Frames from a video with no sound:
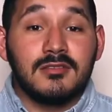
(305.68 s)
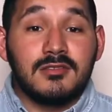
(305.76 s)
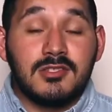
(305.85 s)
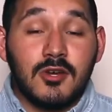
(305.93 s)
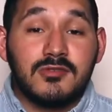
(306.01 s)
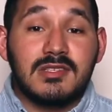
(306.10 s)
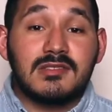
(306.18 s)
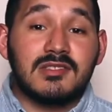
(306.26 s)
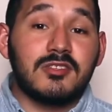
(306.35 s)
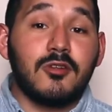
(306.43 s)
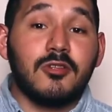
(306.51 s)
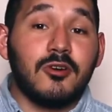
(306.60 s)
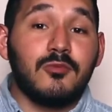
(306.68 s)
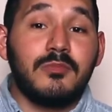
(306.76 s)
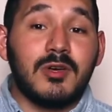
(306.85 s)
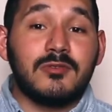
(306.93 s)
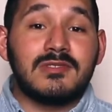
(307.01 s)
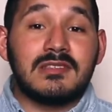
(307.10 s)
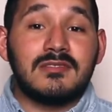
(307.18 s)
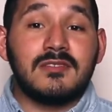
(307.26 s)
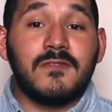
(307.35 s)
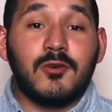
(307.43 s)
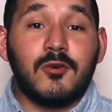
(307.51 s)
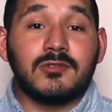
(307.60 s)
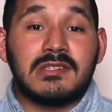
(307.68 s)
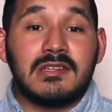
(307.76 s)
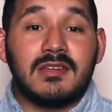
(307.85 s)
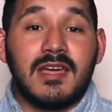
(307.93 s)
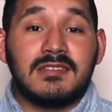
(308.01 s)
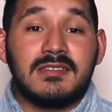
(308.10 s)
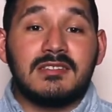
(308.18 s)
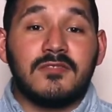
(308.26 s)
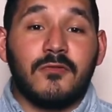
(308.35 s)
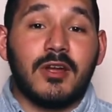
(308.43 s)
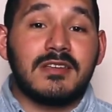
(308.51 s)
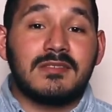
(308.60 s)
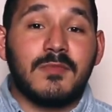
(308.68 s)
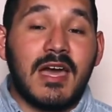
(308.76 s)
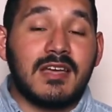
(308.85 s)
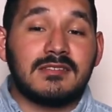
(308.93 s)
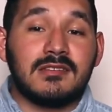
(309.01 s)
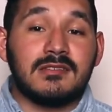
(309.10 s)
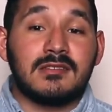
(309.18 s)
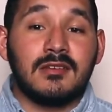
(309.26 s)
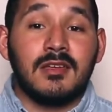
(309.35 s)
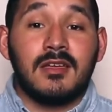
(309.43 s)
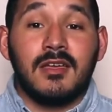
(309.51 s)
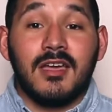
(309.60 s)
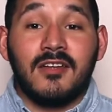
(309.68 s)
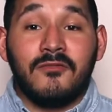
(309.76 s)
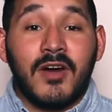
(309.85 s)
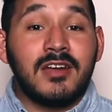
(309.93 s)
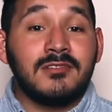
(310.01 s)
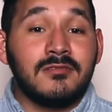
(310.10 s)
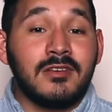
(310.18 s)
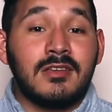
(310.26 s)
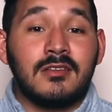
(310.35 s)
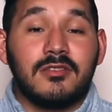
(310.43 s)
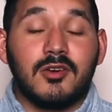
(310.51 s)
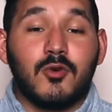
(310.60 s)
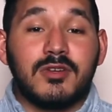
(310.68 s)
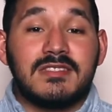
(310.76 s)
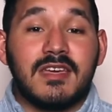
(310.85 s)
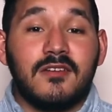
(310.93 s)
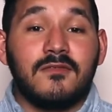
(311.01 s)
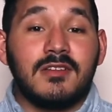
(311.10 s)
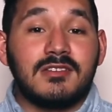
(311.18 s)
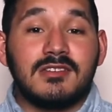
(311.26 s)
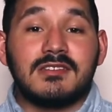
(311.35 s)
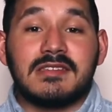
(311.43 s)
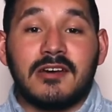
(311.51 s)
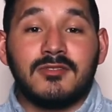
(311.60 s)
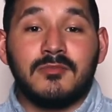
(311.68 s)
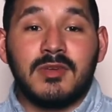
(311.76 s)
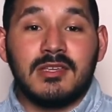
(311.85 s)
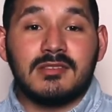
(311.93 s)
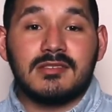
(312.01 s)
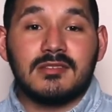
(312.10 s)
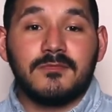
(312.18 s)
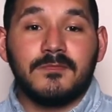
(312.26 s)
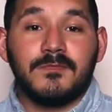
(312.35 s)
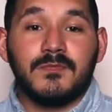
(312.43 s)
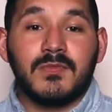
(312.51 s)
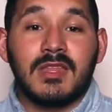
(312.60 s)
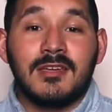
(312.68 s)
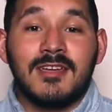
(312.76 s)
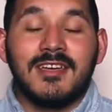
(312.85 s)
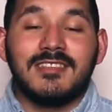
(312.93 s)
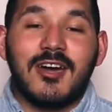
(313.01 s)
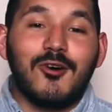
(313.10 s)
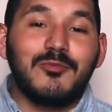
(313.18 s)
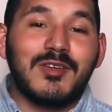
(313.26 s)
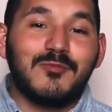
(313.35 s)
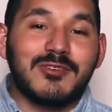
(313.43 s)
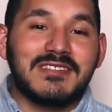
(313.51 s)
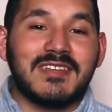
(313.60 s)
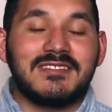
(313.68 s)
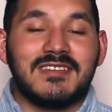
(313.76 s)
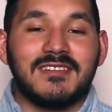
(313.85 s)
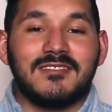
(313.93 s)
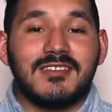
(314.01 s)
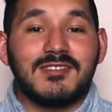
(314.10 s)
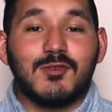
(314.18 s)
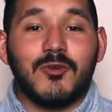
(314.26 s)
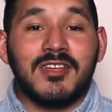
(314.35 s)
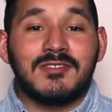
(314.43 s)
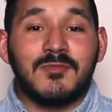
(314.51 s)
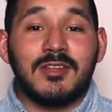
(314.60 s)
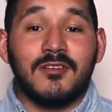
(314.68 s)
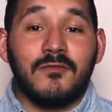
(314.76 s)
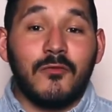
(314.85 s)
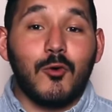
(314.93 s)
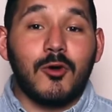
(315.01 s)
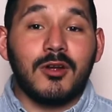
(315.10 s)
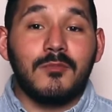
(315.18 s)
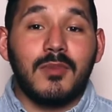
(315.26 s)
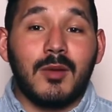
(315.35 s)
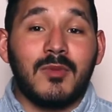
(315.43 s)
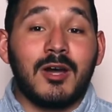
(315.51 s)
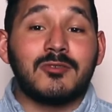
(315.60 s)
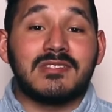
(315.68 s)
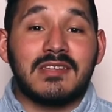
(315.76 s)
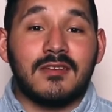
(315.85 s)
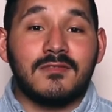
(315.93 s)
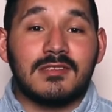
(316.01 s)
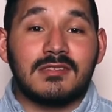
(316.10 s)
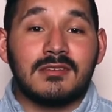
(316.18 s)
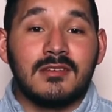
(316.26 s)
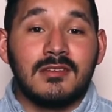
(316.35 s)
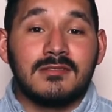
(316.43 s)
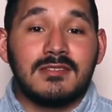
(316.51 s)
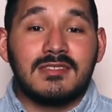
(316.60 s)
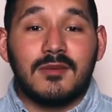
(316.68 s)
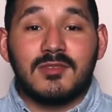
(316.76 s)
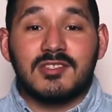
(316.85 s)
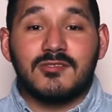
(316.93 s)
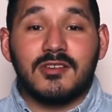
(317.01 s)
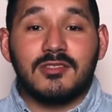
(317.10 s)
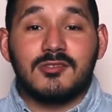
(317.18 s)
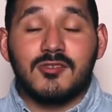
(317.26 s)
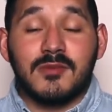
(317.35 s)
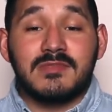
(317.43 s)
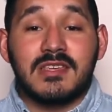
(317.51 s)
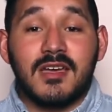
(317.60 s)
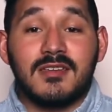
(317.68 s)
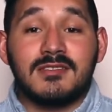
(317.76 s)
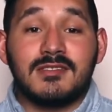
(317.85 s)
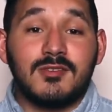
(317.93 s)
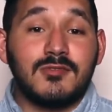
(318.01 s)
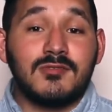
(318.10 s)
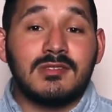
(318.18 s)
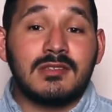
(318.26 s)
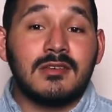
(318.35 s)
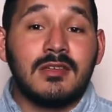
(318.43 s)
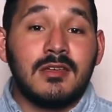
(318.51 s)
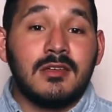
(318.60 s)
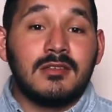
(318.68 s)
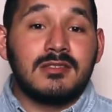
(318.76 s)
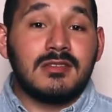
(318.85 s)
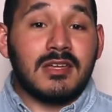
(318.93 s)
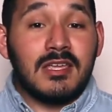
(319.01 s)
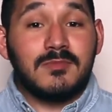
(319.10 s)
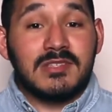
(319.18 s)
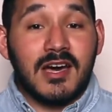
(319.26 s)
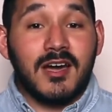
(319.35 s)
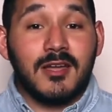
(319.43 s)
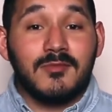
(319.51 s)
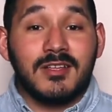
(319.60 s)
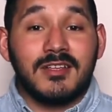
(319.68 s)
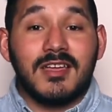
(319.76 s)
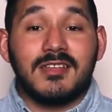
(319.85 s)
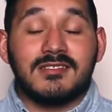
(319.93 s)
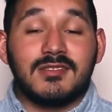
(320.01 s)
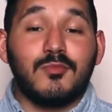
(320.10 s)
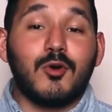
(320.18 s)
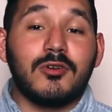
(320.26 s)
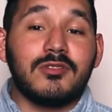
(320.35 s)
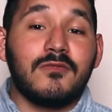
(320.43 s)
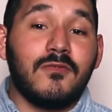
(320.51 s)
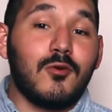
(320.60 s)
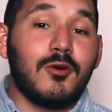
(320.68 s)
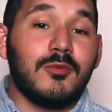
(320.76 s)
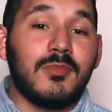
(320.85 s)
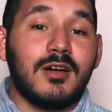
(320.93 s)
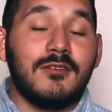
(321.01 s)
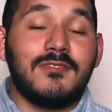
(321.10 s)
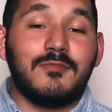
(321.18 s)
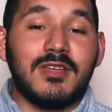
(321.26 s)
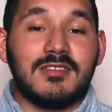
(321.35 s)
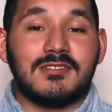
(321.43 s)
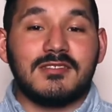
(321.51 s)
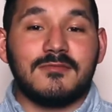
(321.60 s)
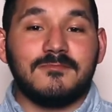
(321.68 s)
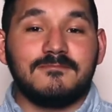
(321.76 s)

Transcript: Jones's solo builds in difficulty as each phrase passes, and finally, the quintet finishes out the piece. Now I'll be presenting this arrangement of 4 by Miles Davis to demonstrate the drum set is used to keep time and support the form of the piece.